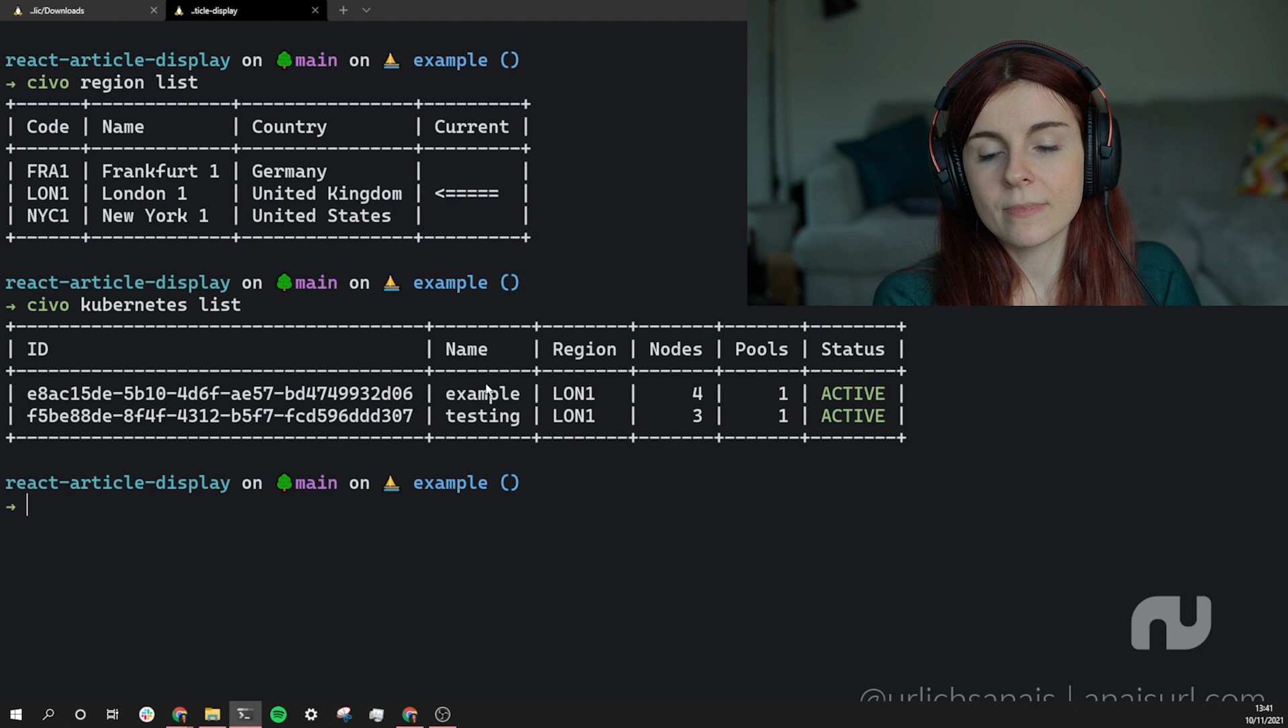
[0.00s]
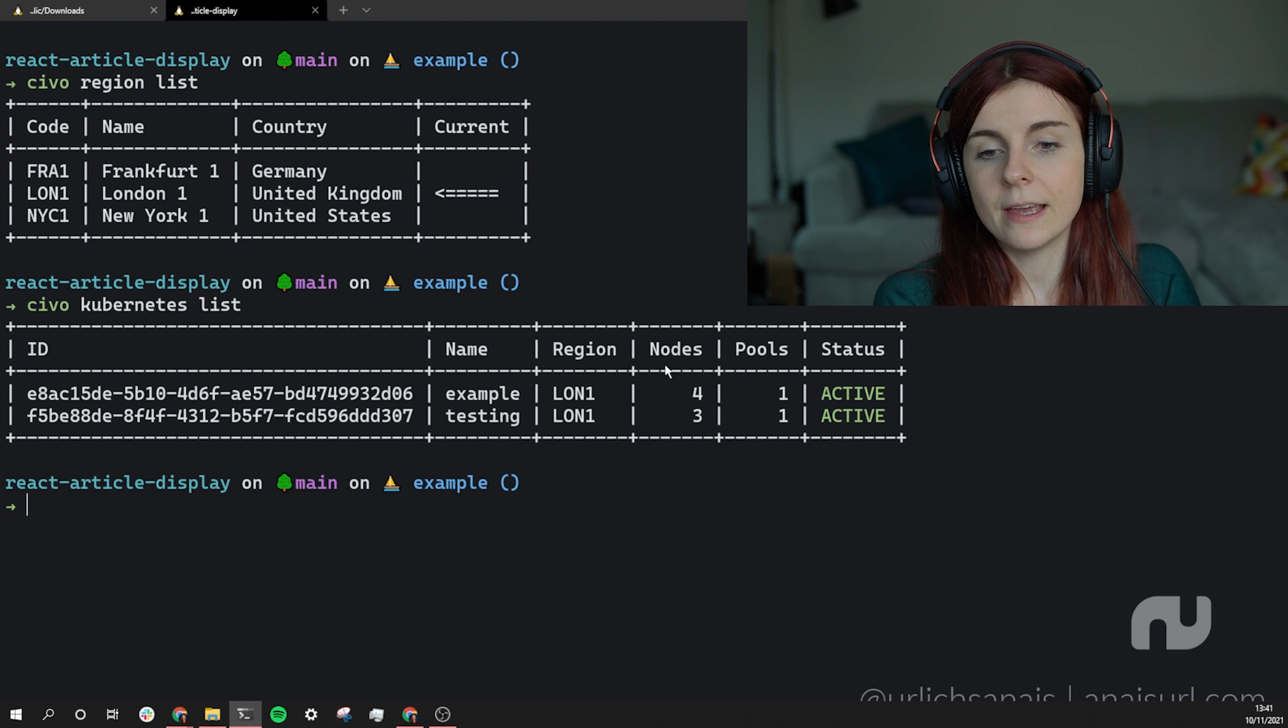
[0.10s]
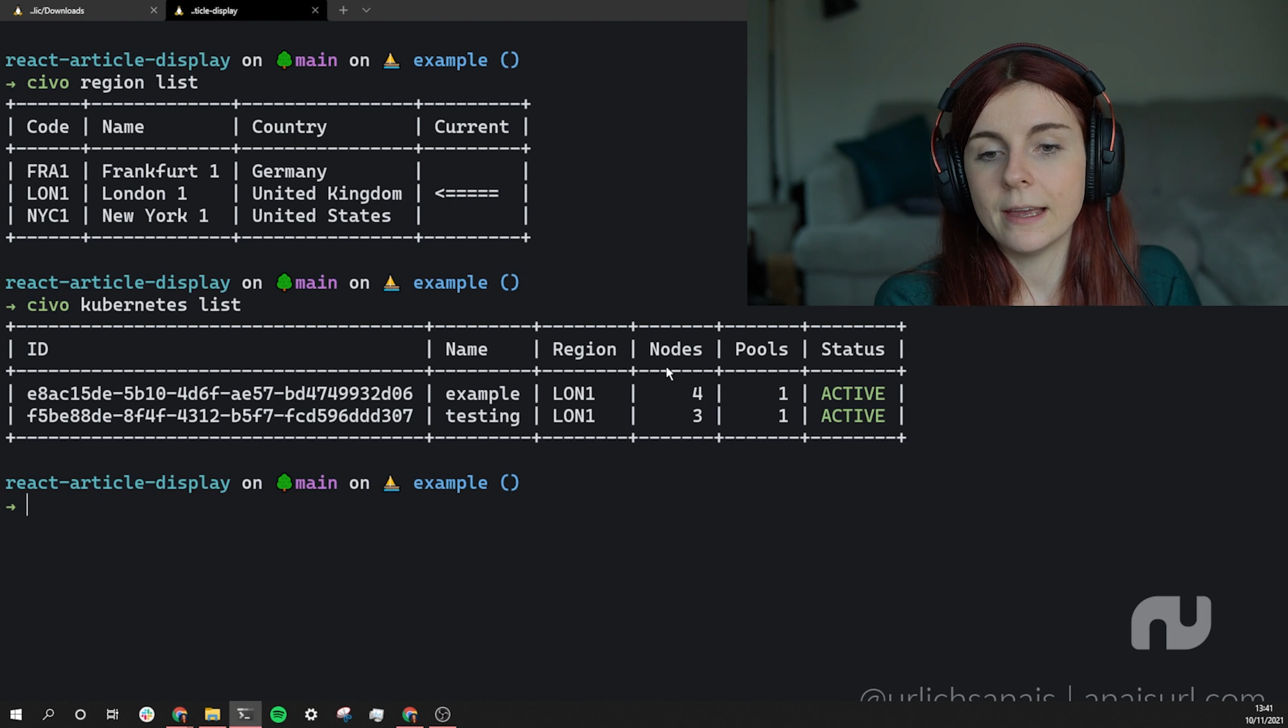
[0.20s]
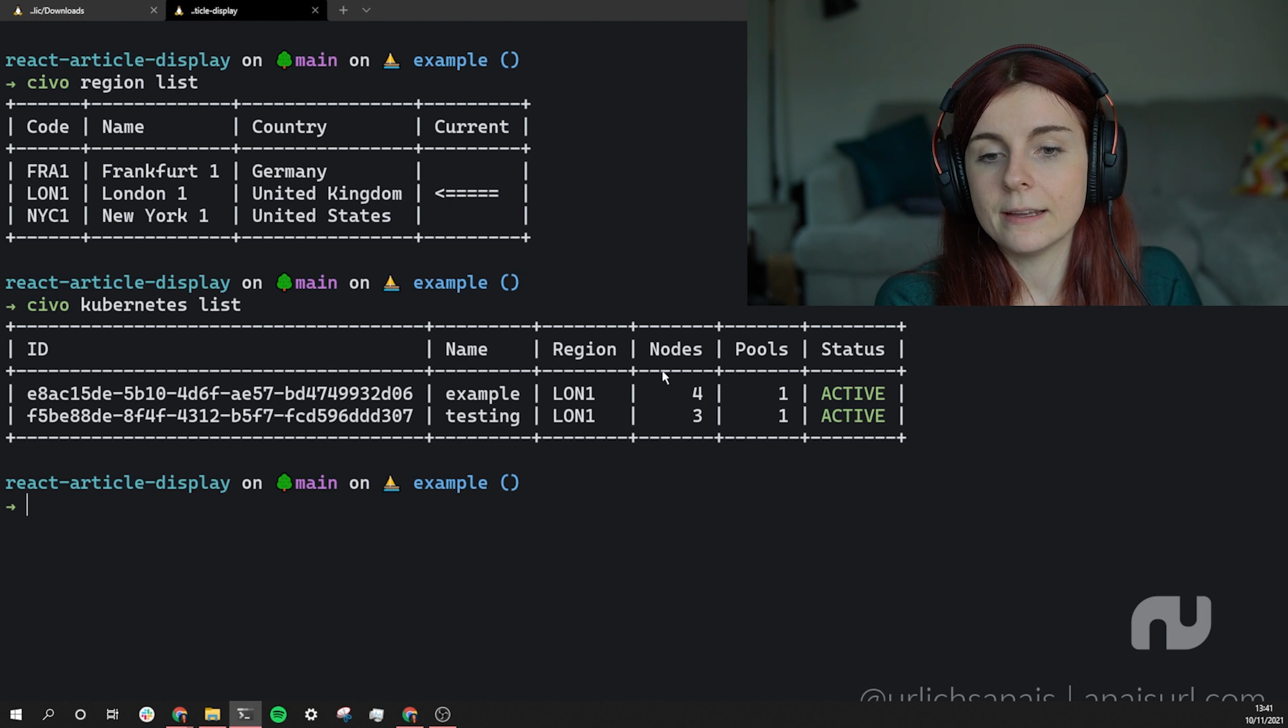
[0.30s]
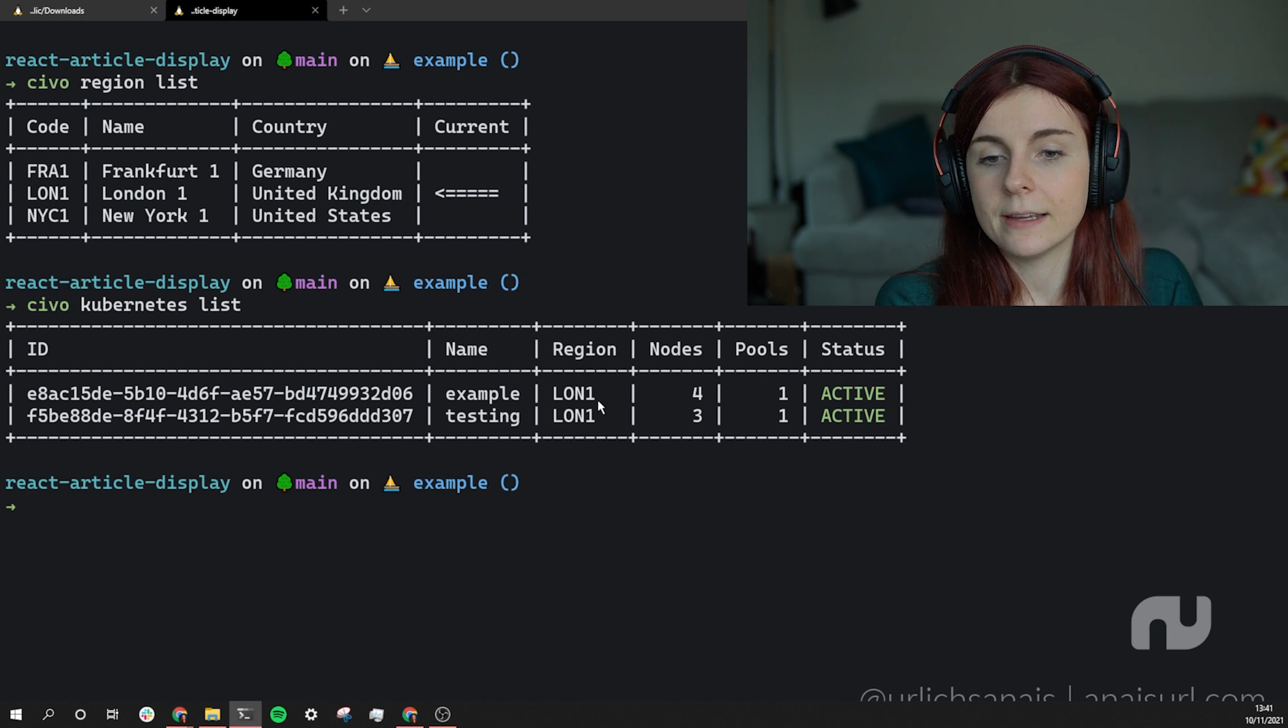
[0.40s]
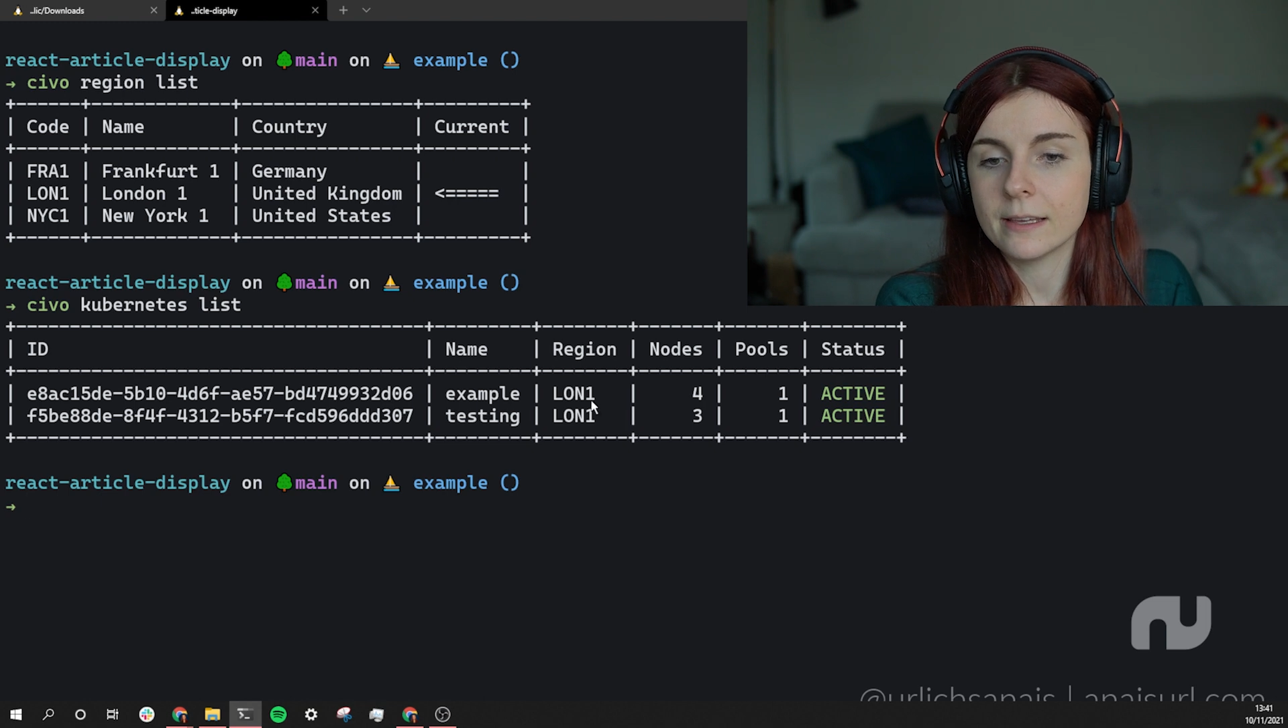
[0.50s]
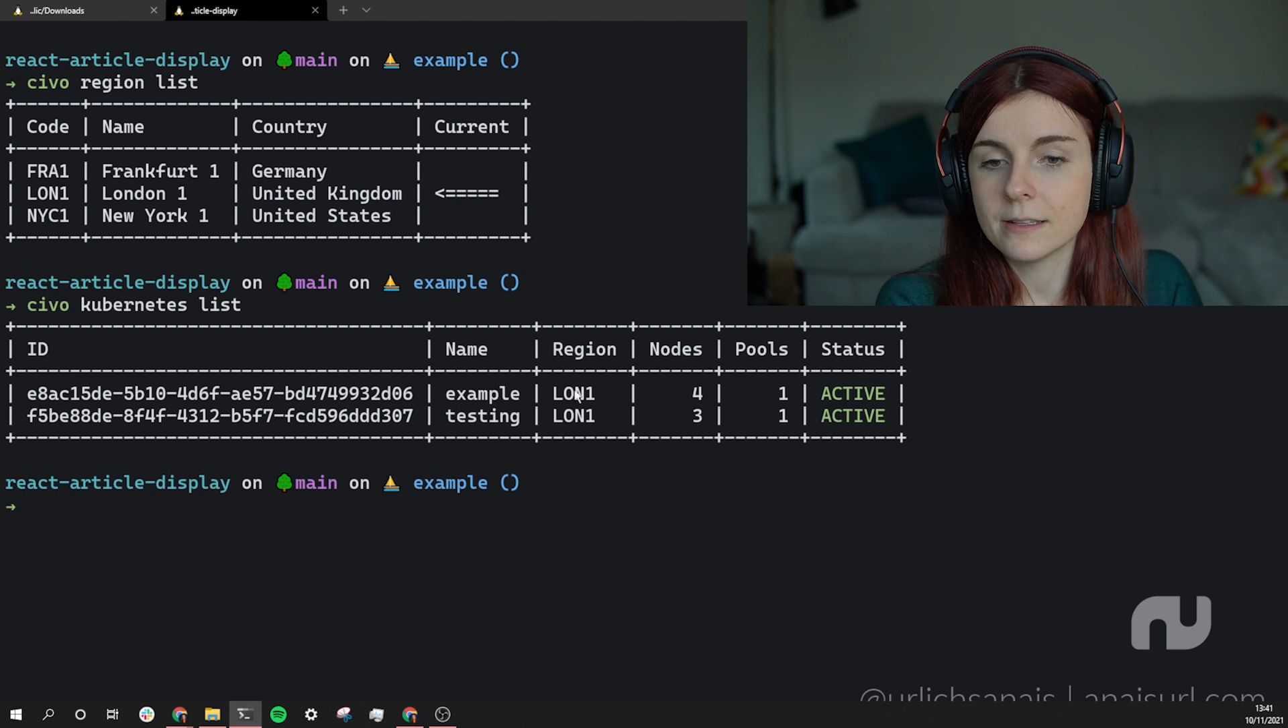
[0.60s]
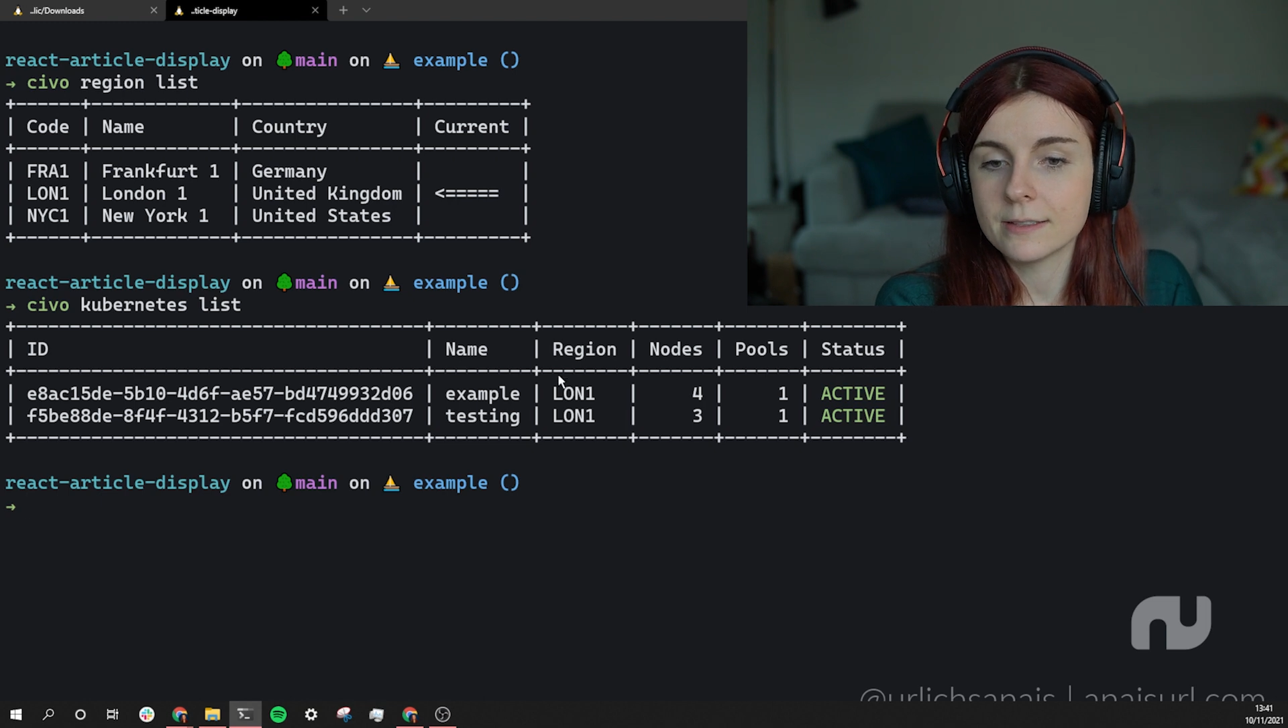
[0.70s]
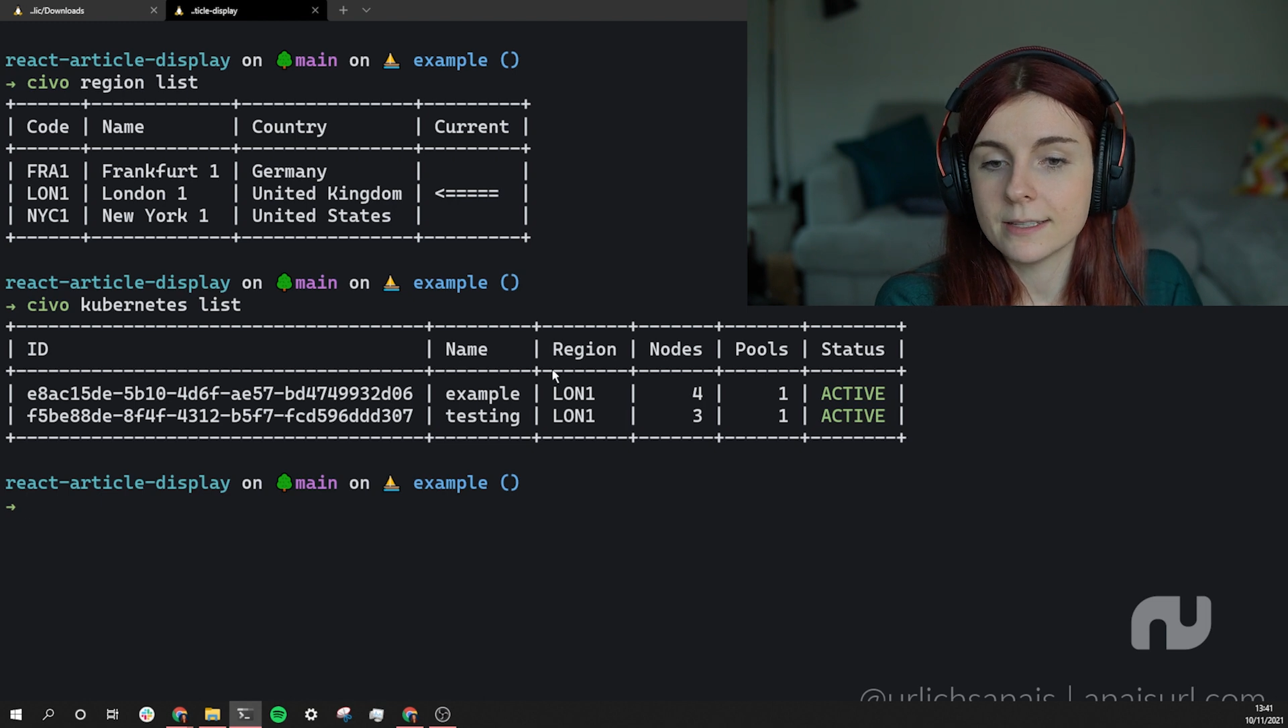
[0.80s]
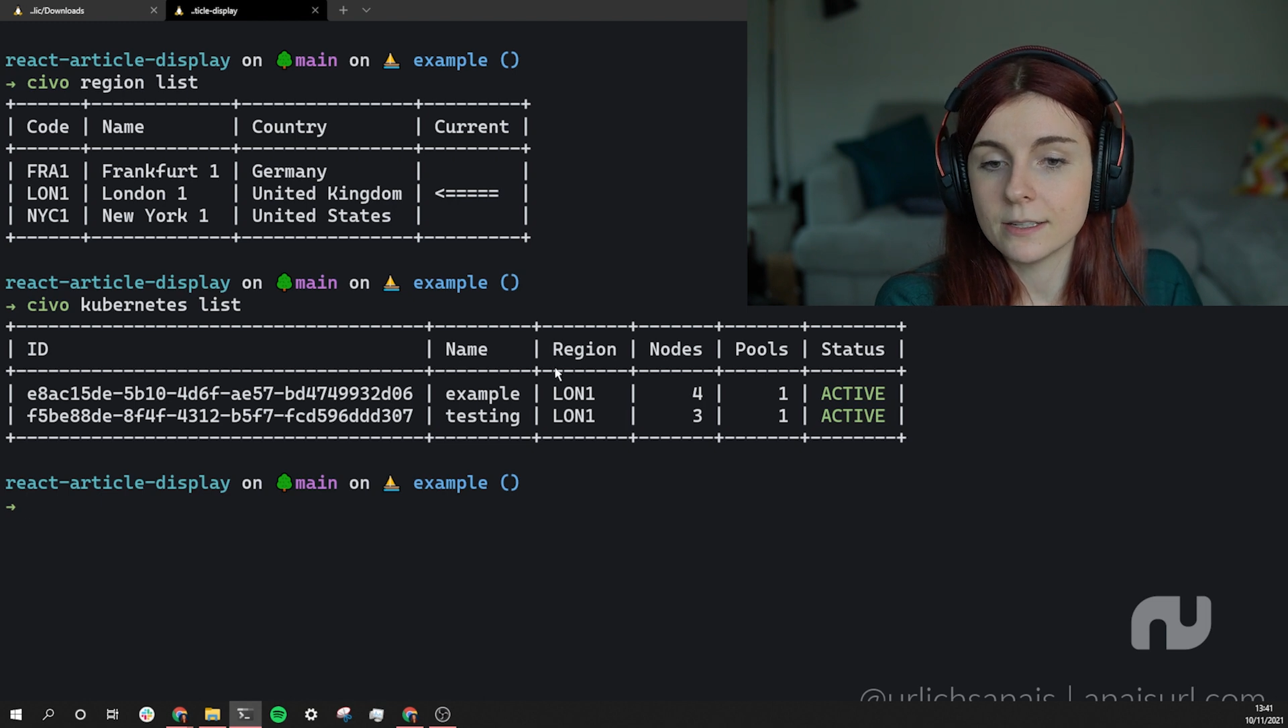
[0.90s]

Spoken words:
And I can see